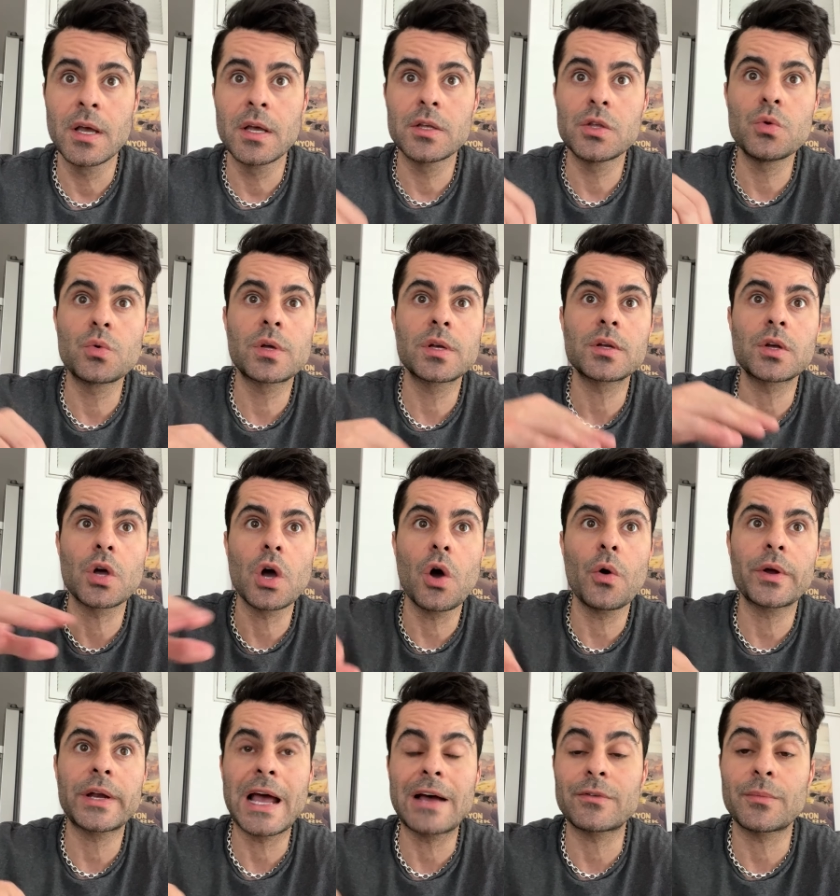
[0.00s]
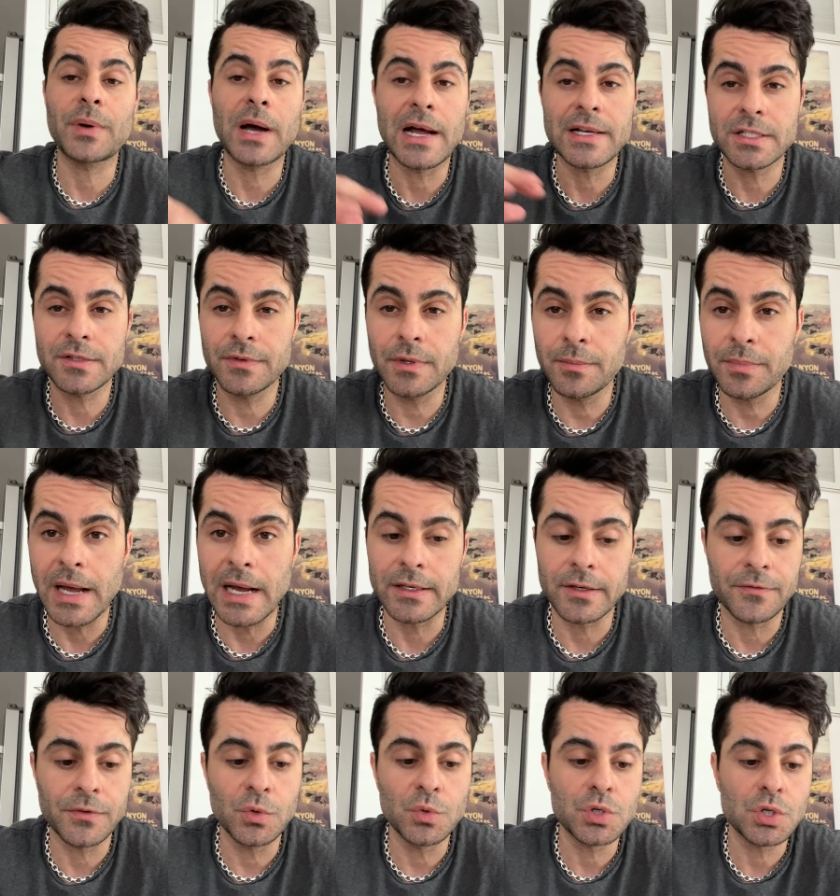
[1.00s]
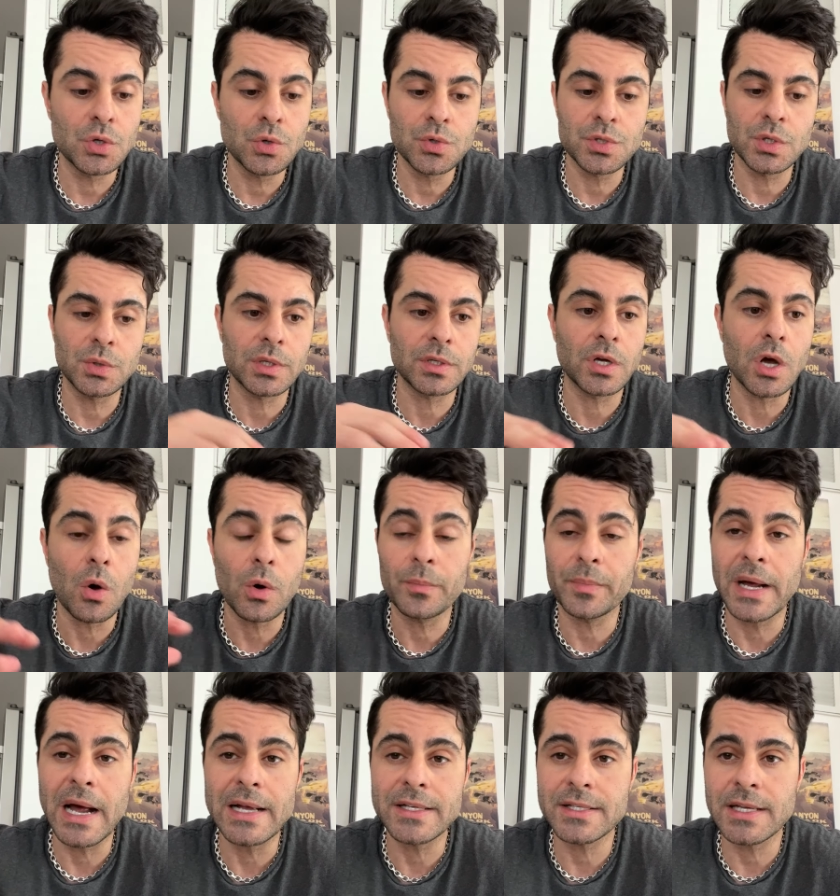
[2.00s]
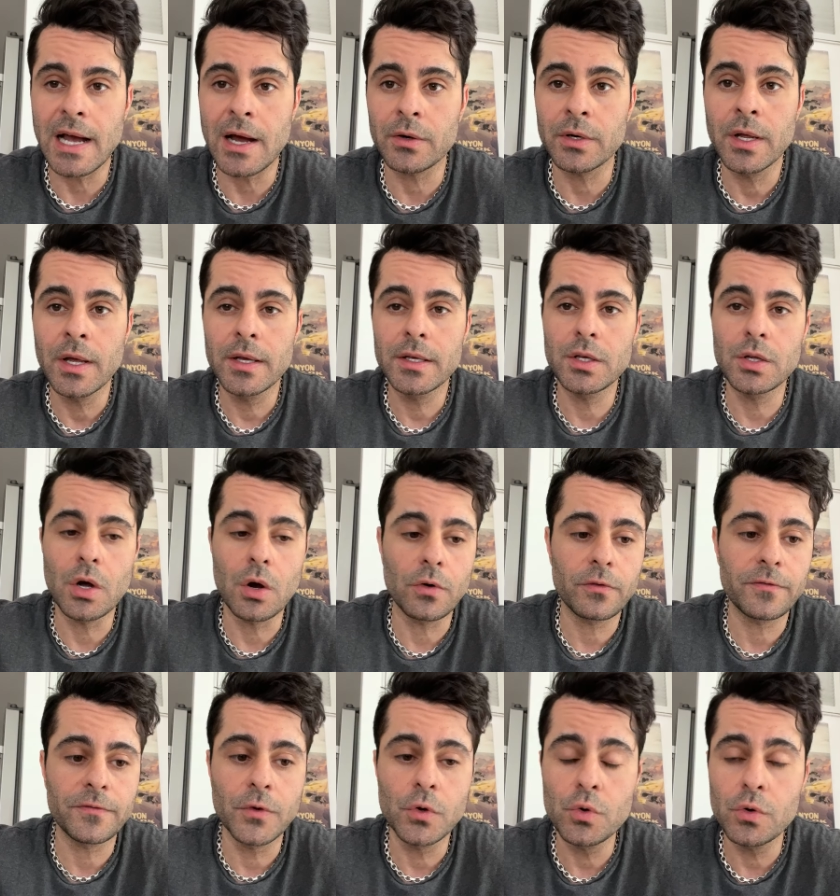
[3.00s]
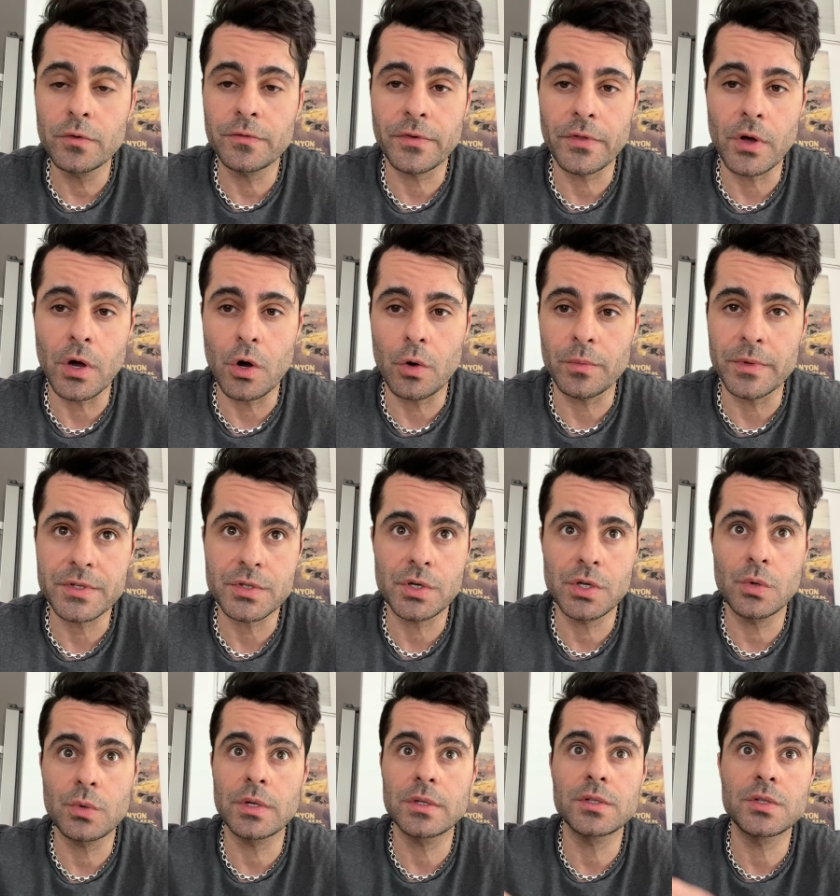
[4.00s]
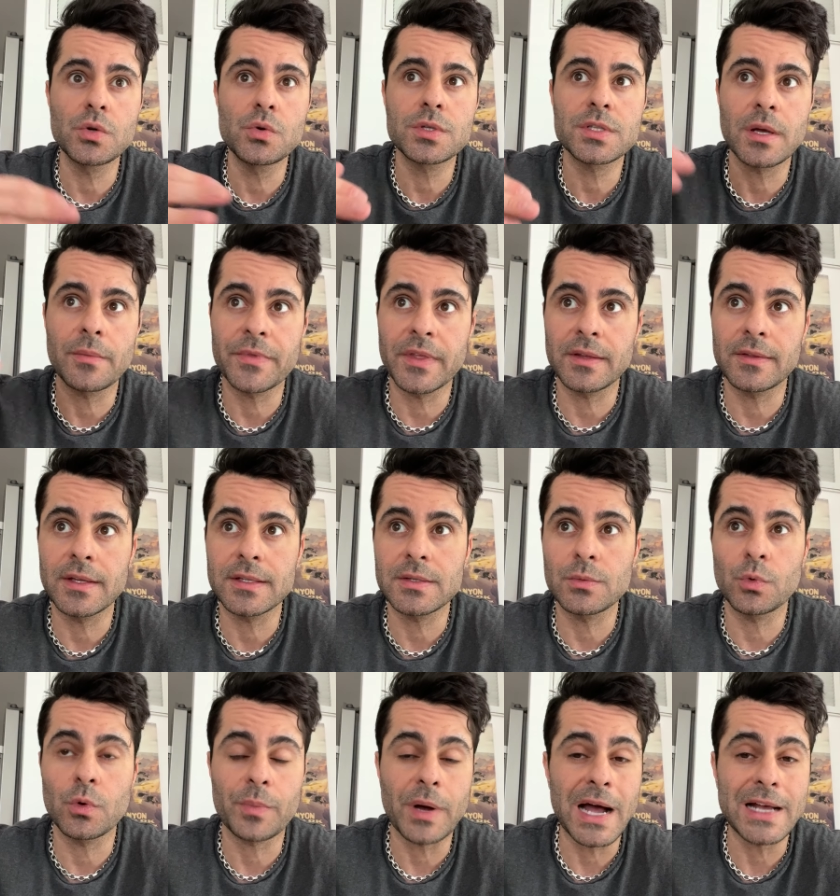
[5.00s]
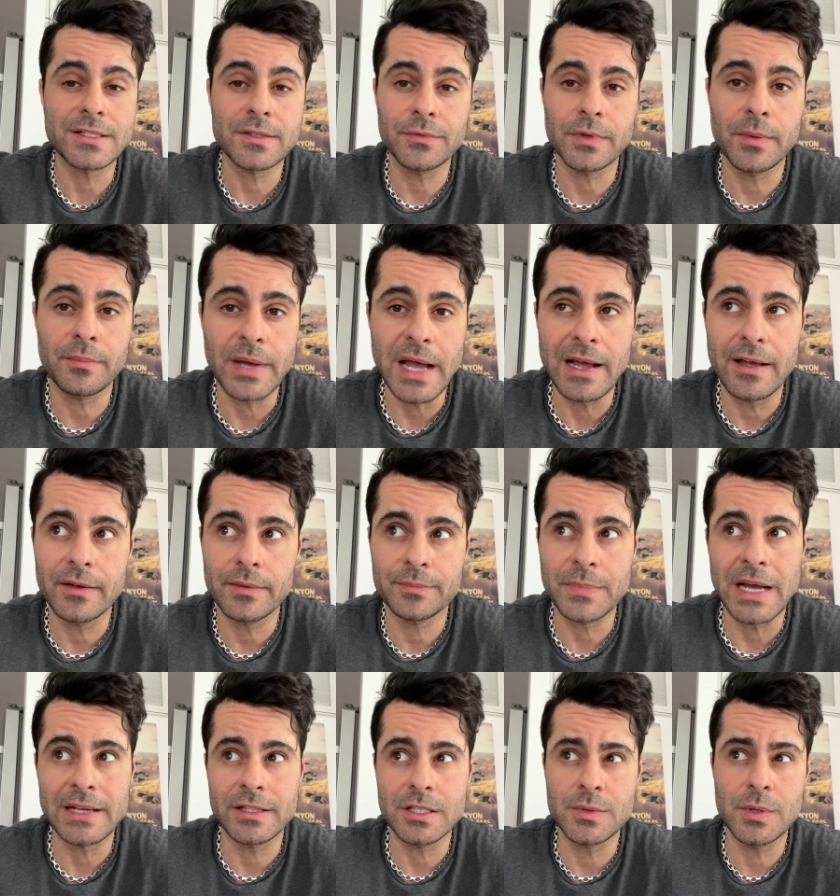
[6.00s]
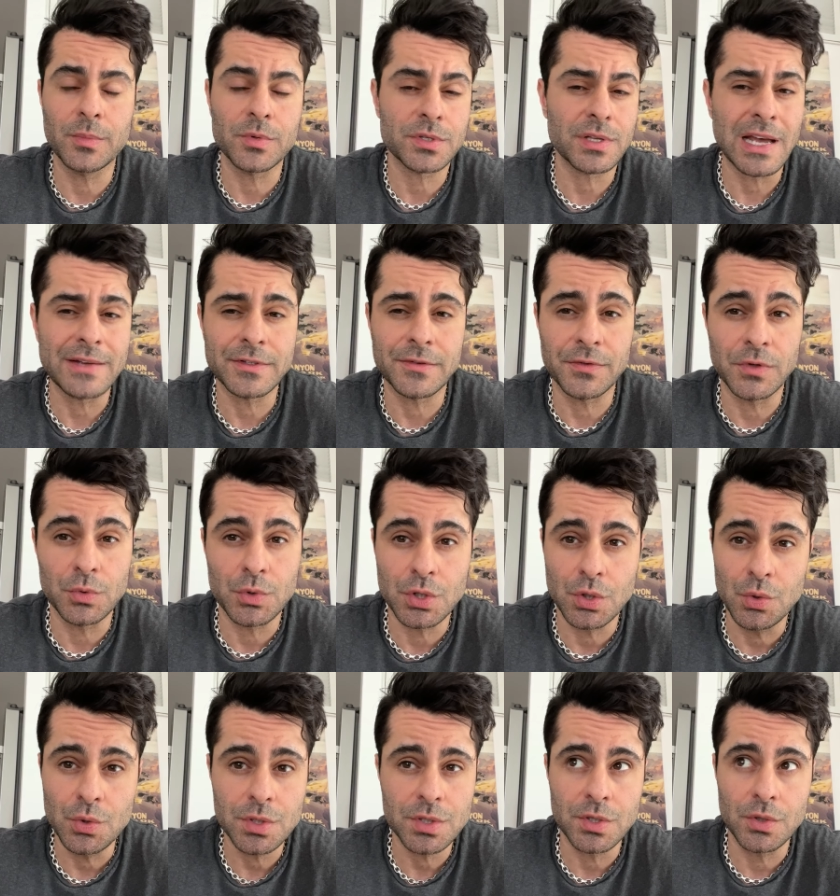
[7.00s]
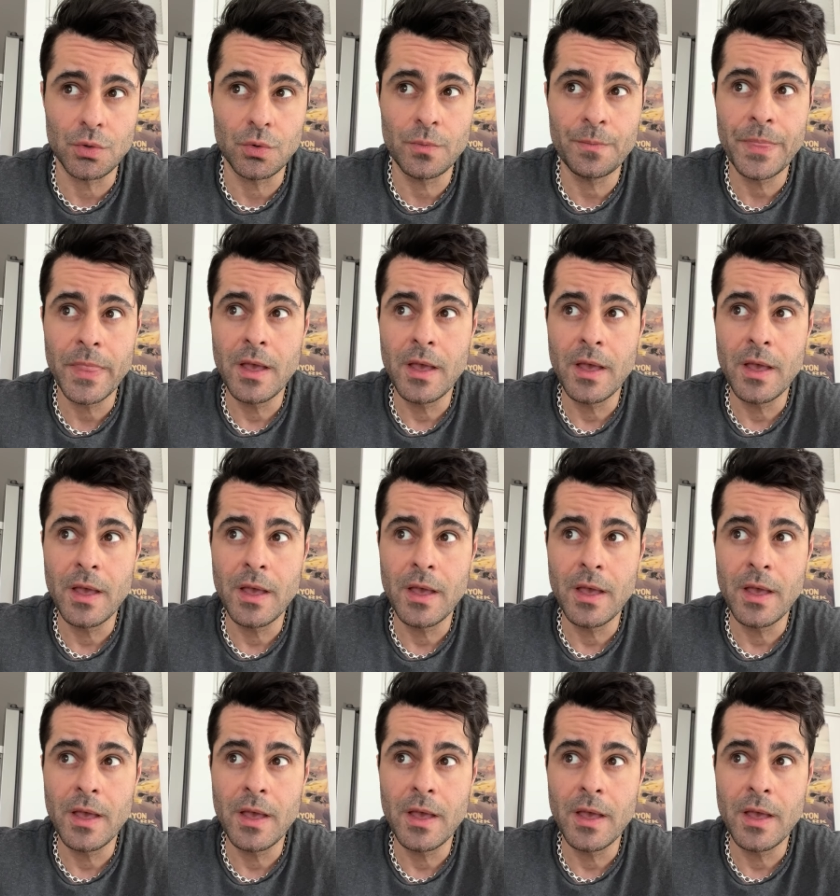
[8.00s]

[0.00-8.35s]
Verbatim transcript: You can go and have a positive impact if you choose. You can go and pass out, you know, food for the homeless, or you can do something that will positively impact, impact these people's lives if you choose to.